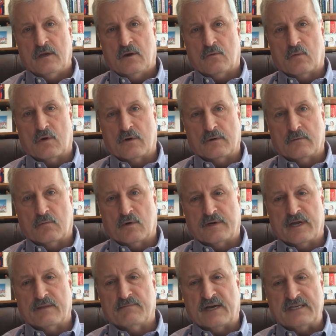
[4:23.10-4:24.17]
were
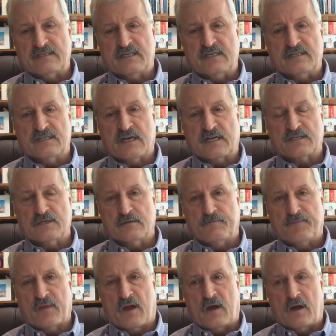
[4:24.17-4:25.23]
done by C-section.
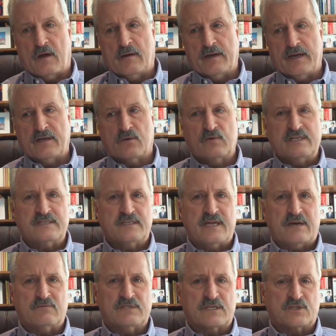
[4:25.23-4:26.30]
And the reason
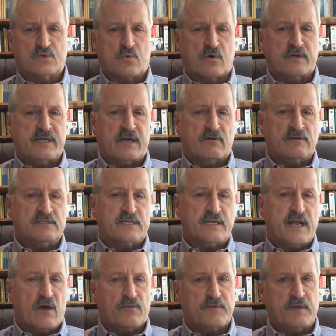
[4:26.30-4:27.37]
that was extraordinary is
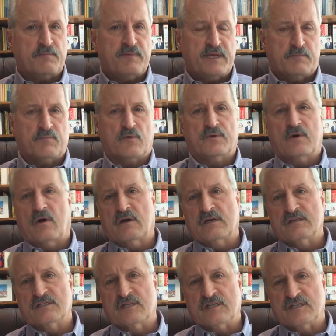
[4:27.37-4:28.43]
that healthy people
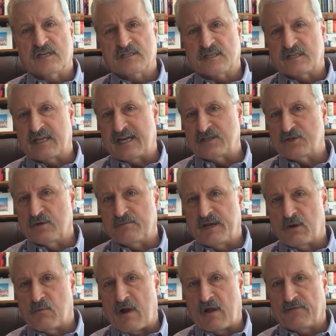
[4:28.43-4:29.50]
targets suggest that should
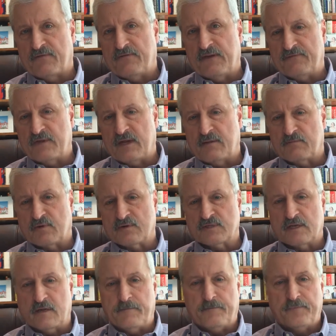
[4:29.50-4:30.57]
be around
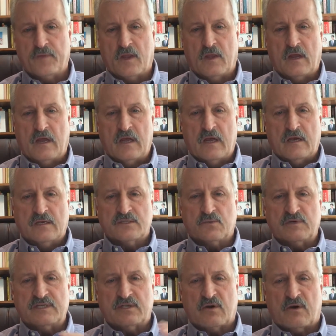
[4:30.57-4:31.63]
15%.
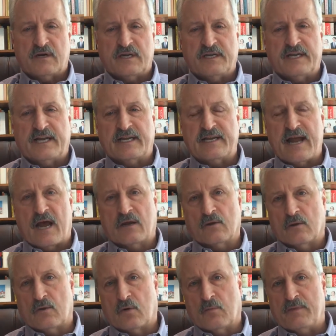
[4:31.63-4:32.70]
So we started to dig down
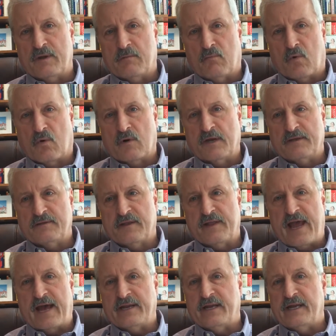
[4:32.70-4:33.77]
a little bit more into
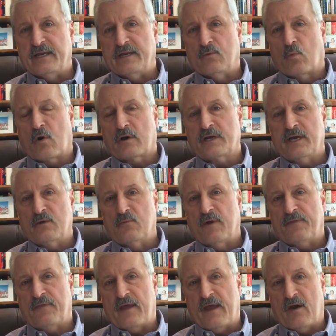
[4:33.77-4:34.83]
that, and in working
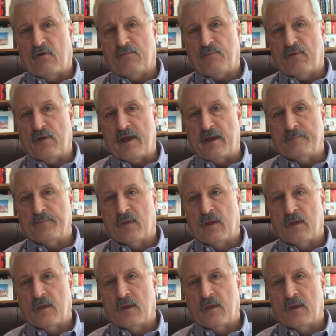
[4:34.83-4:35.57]
with the health plan,